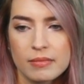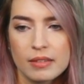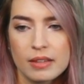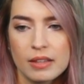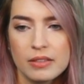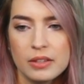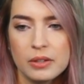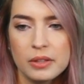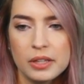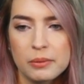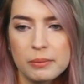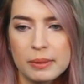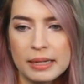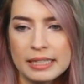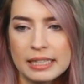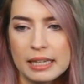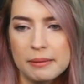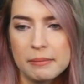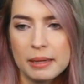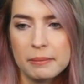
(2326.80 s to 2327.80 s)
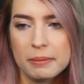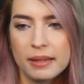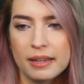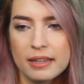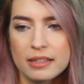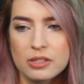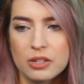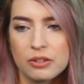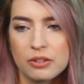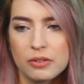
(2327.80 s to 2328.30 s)
The only ranked game I play
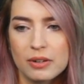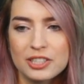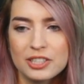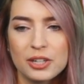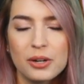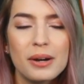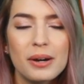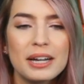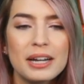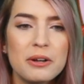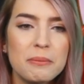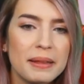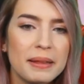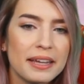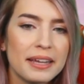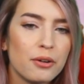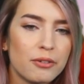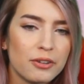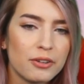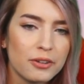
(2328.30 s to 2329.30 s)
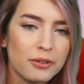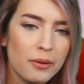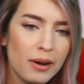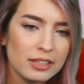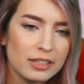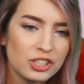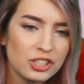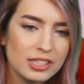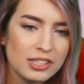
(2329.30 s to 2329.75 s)
is Overwatch. Oh, I don't play Overwatch.